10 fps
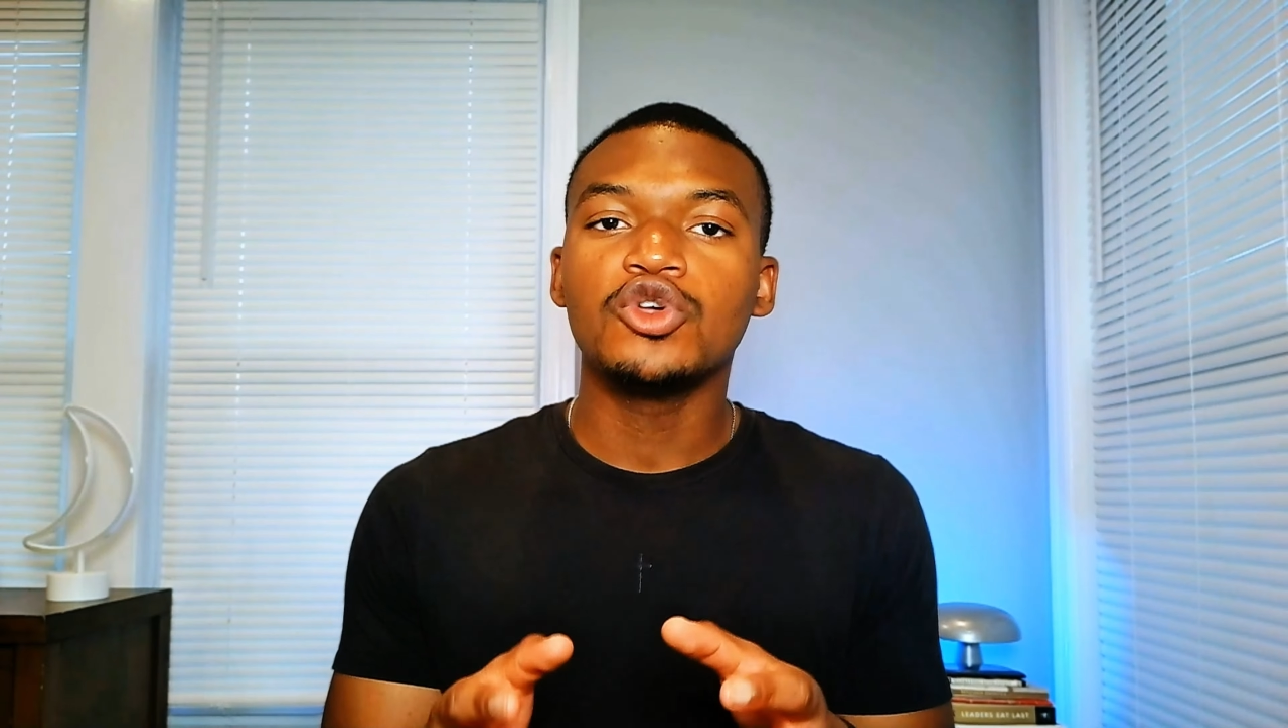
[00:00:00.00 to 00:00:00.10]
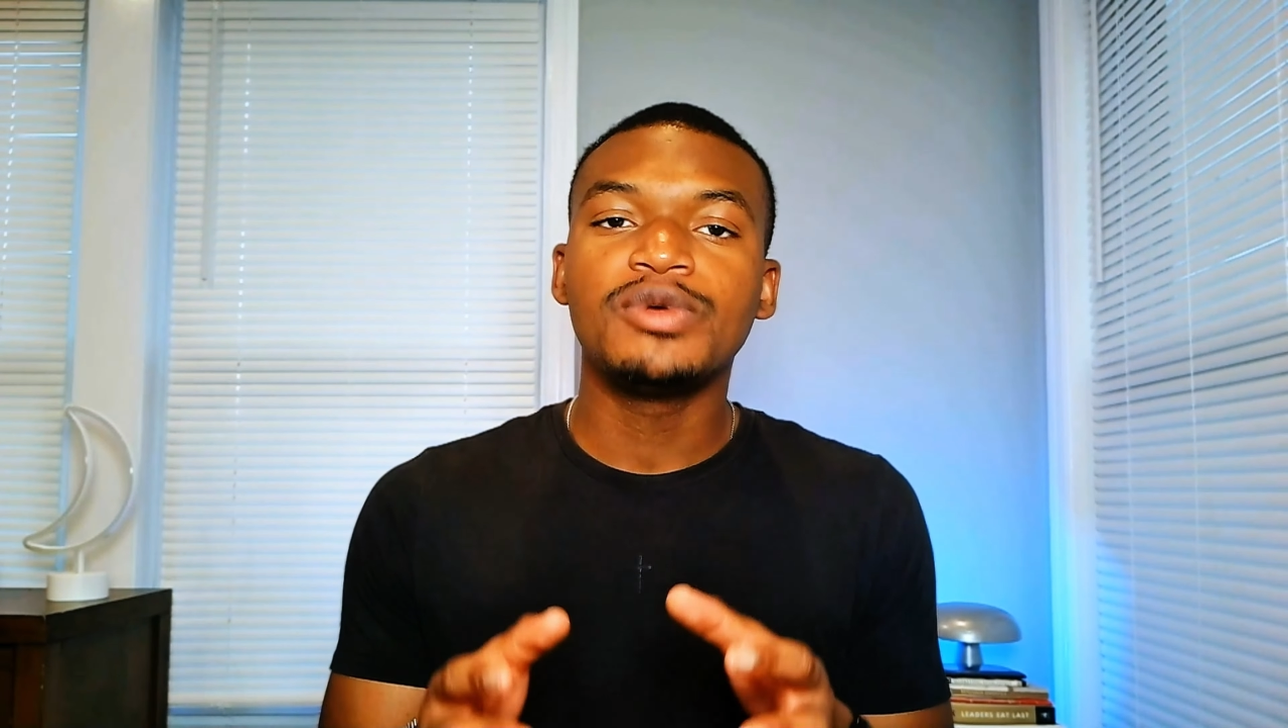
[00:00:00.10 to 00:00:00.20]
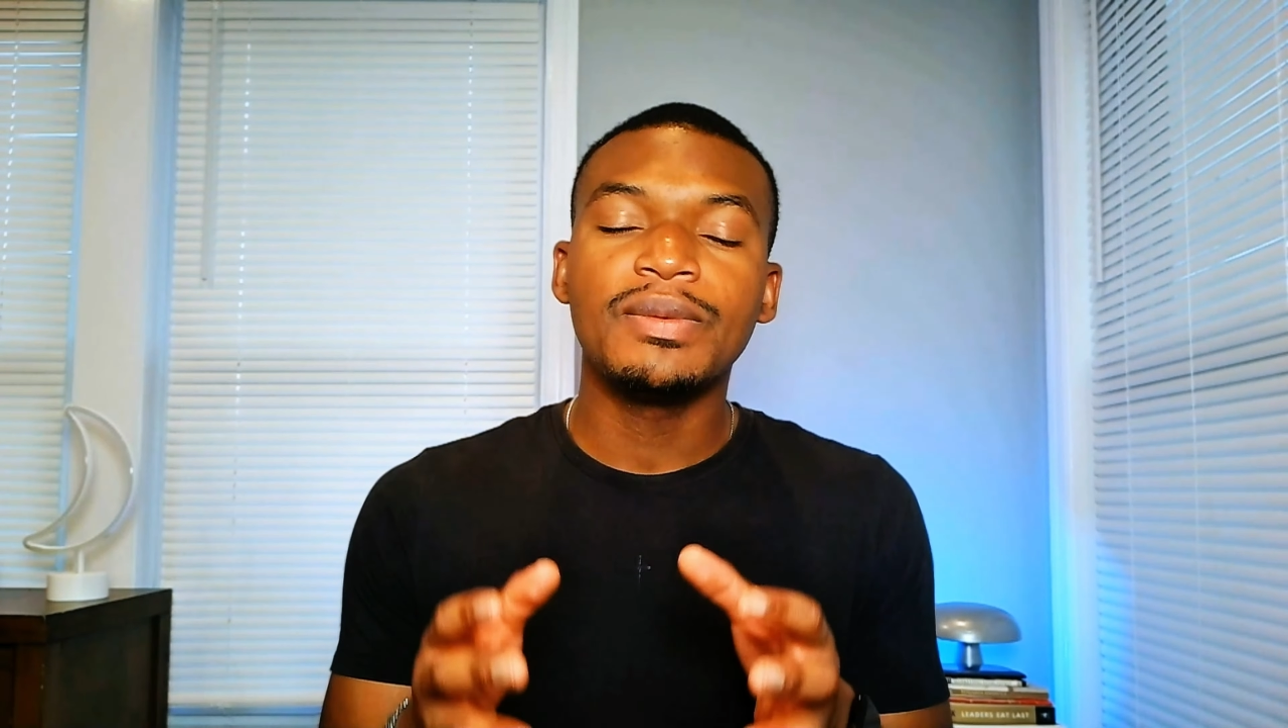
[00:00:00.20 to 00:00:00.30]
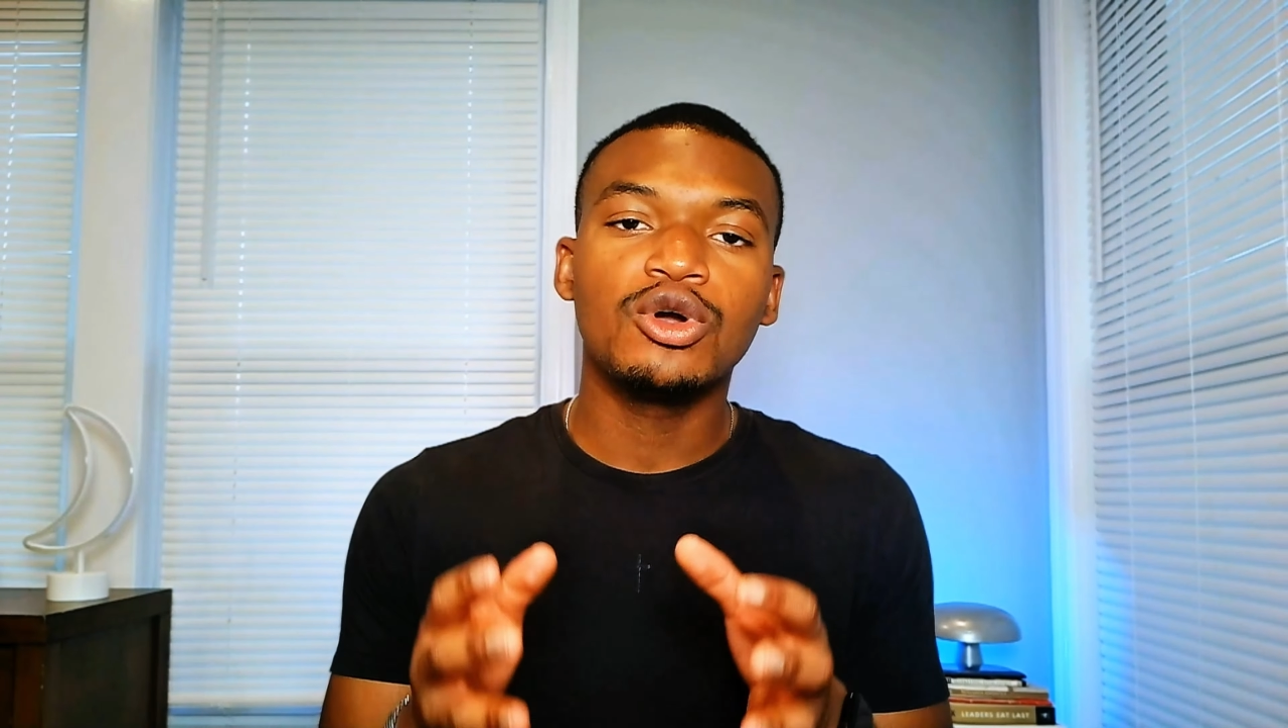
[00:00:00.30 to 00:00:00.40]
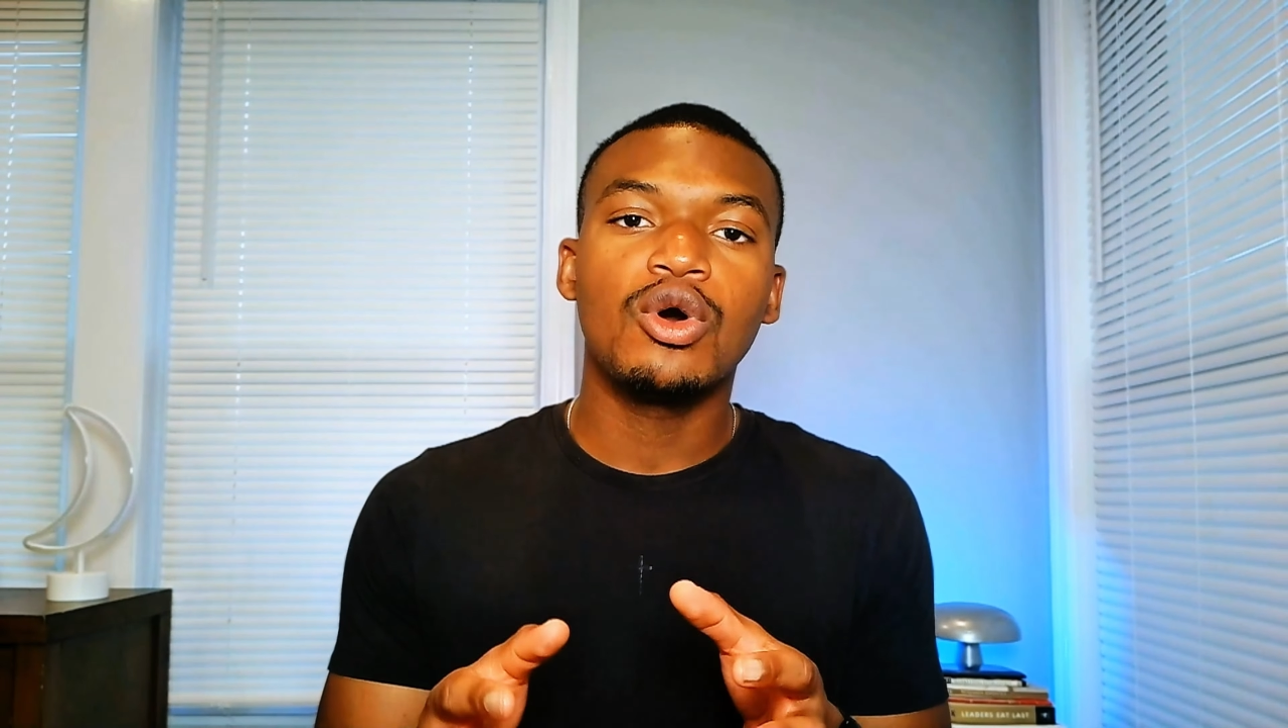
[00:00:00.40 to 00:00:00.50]

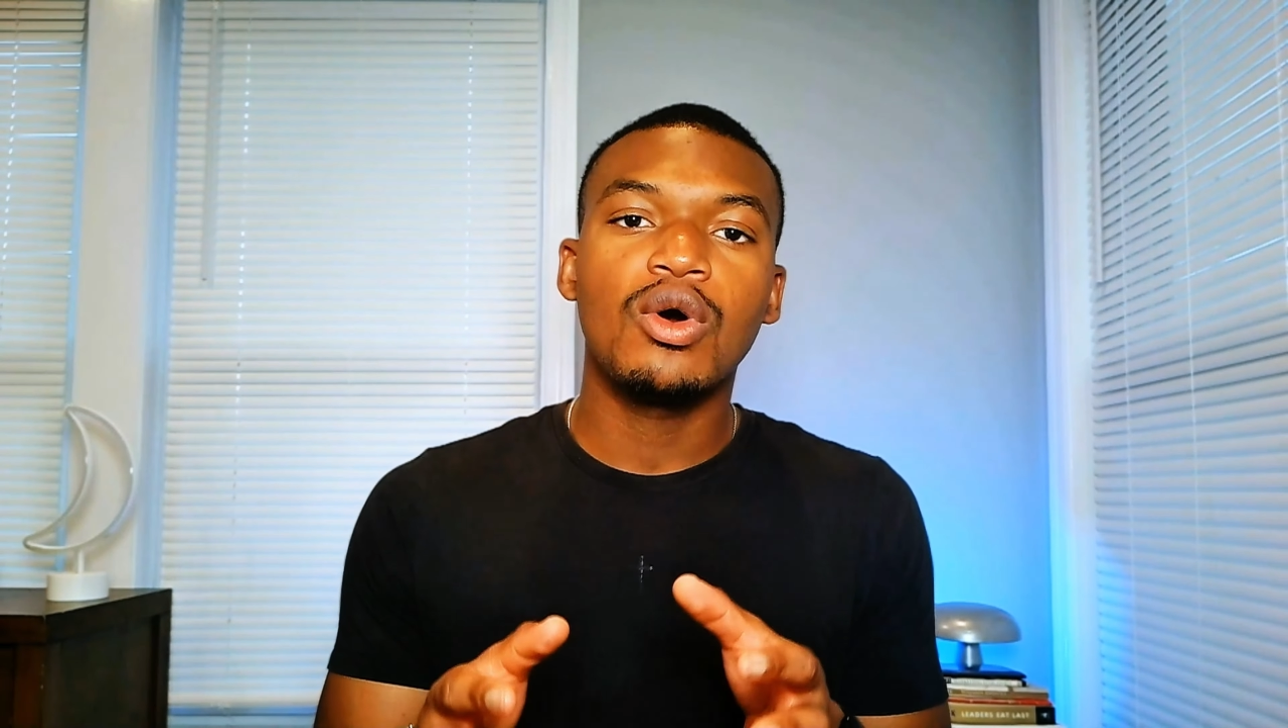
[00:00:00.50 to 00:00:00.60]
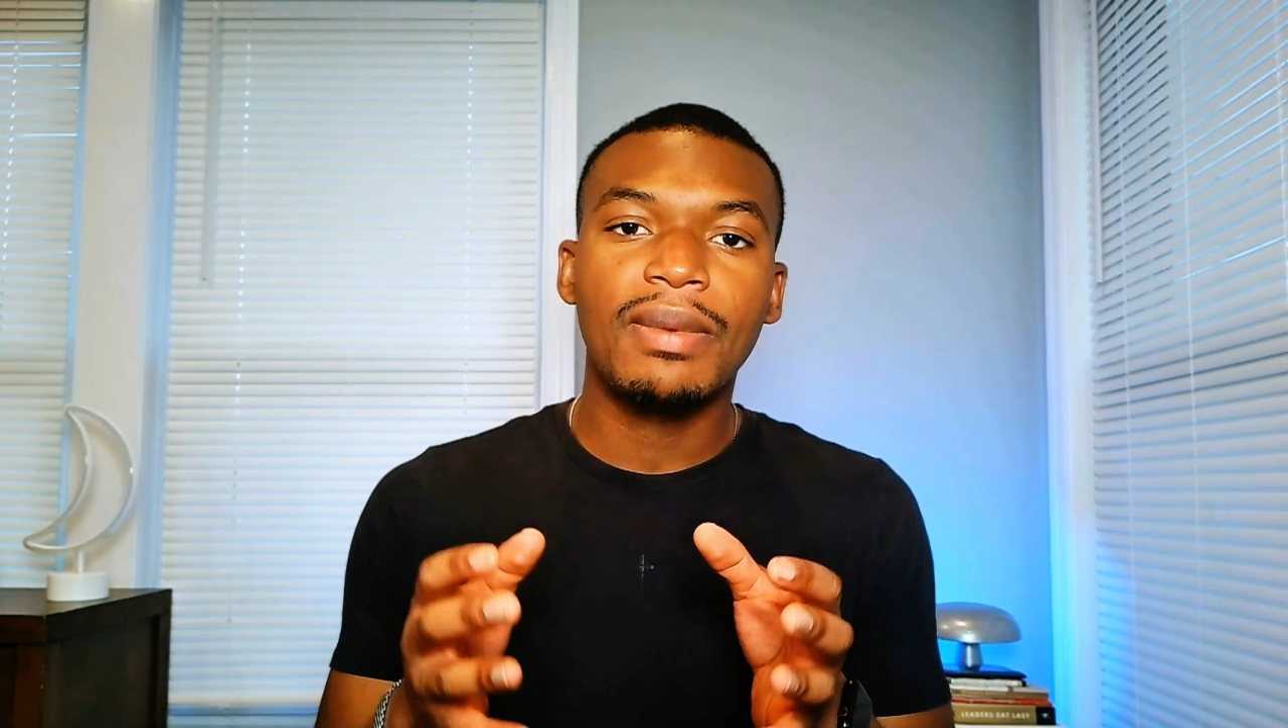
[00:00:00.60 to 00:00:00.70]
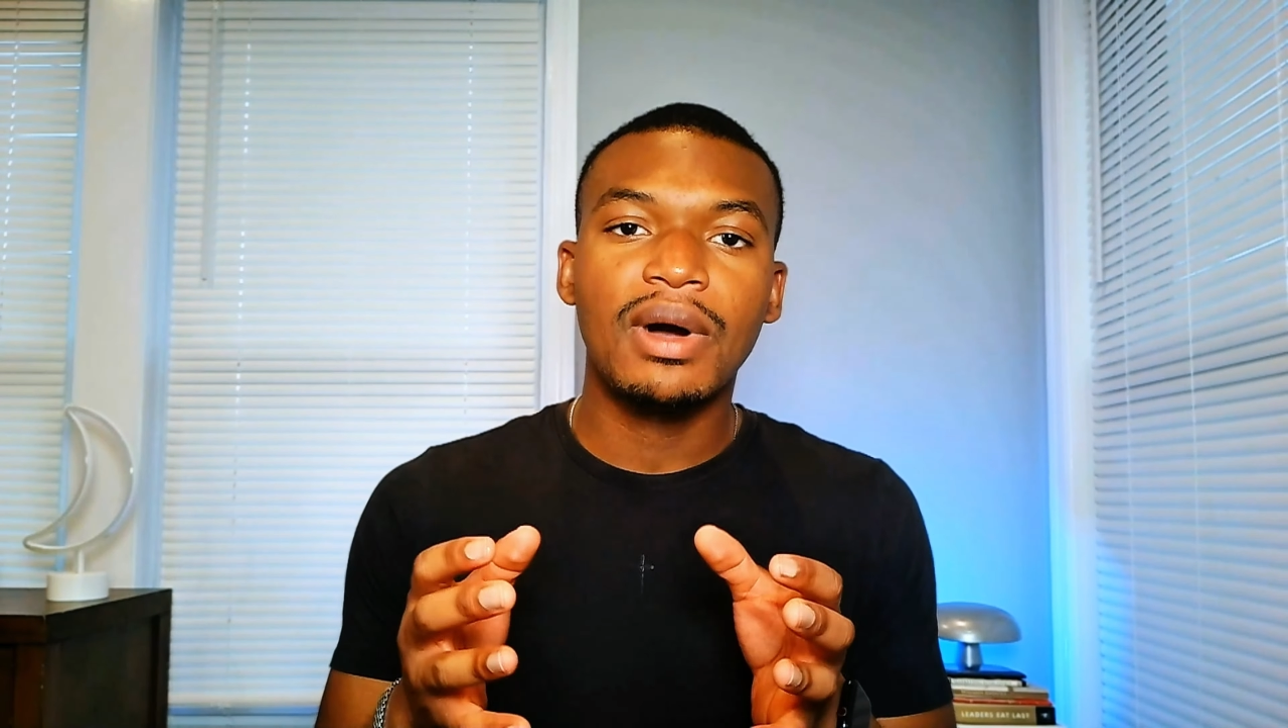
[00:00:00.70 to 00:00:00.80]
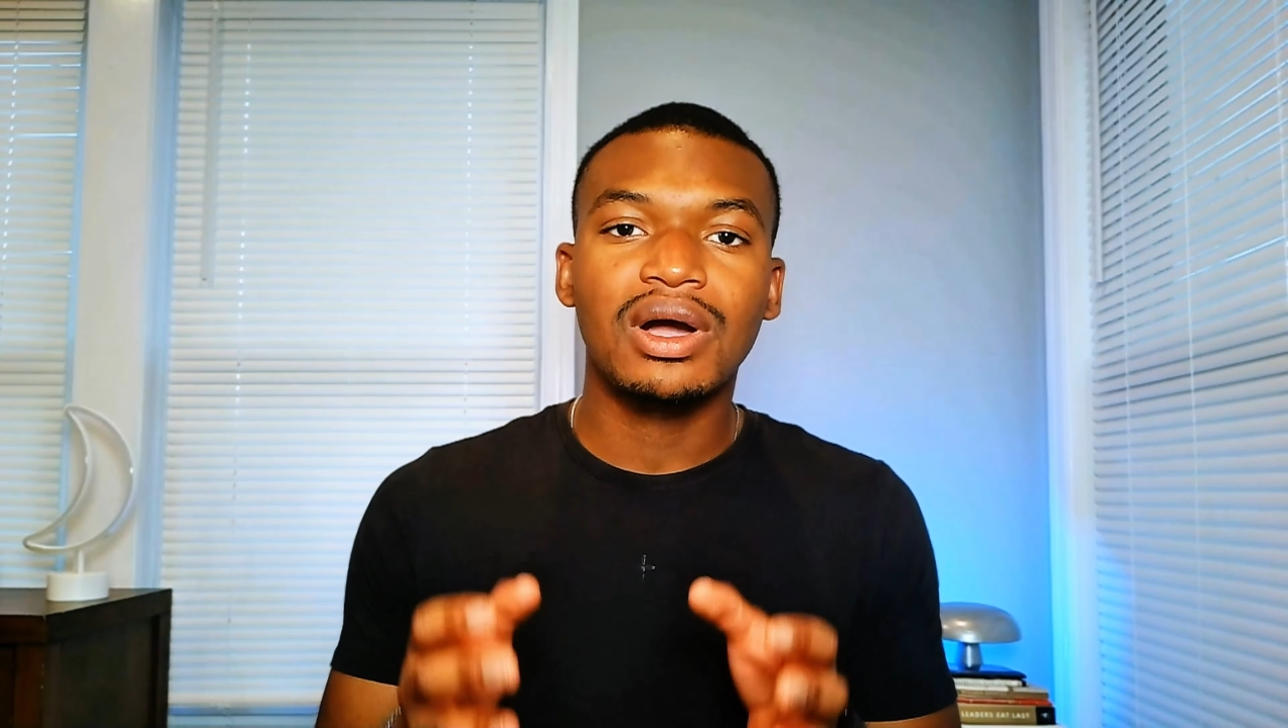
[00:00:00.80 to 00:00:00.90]
people go about